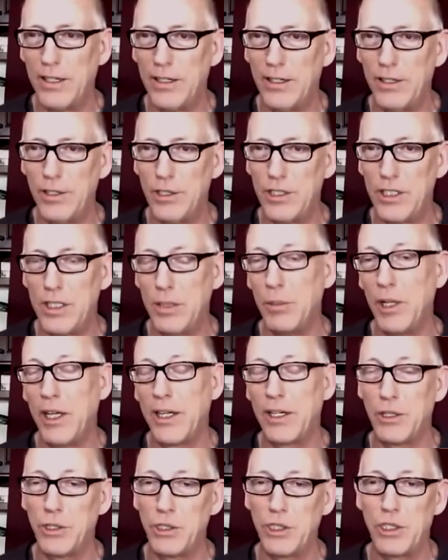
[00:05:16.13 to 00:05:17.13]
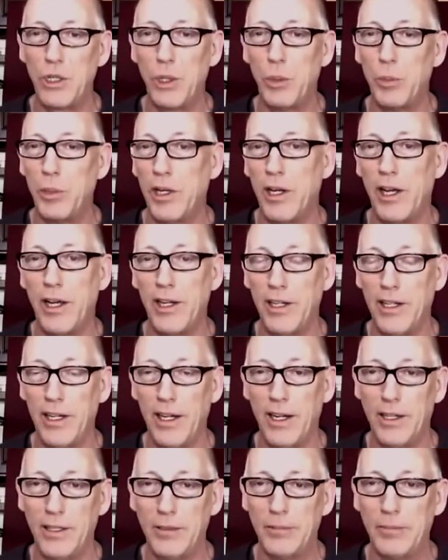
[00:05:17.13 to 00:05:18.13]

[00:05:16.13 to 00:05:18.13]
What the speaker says: seem like a stupid idea.